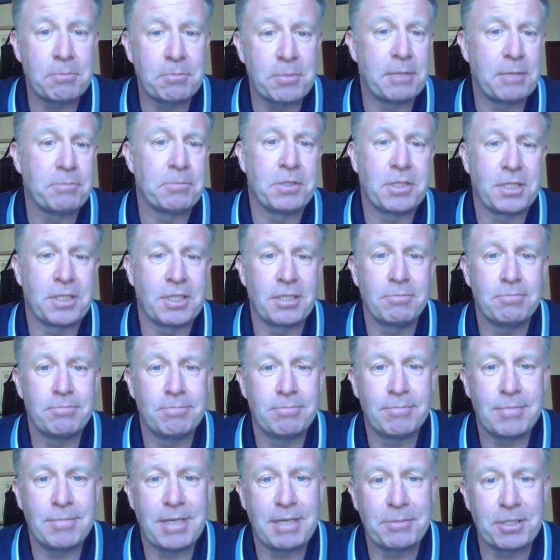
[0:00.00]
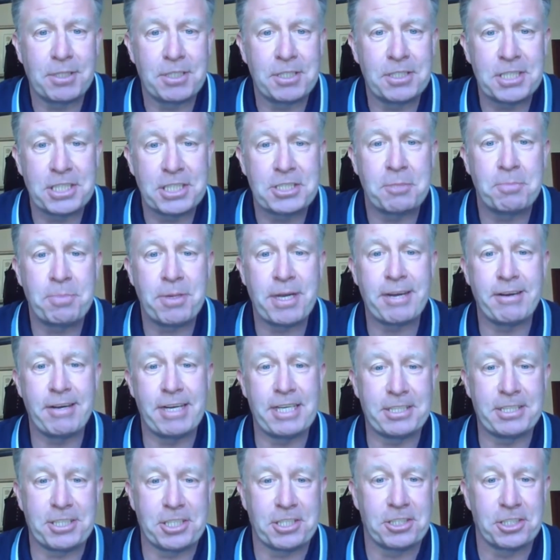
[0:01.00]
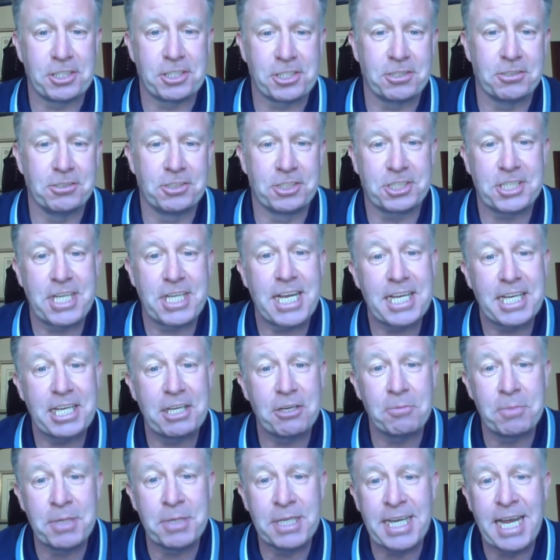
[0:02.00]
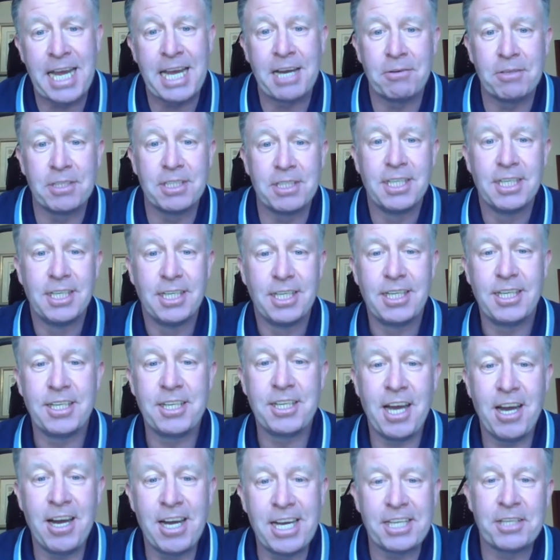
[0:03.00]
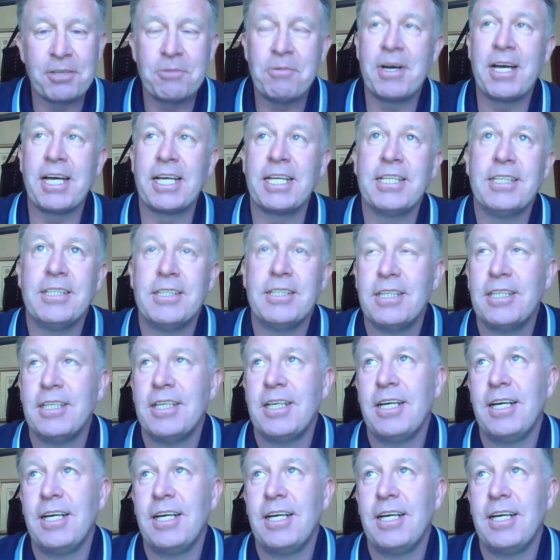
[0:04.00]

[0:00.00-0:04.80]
I'm gonna disappear into the sunset a little bit now and hide away.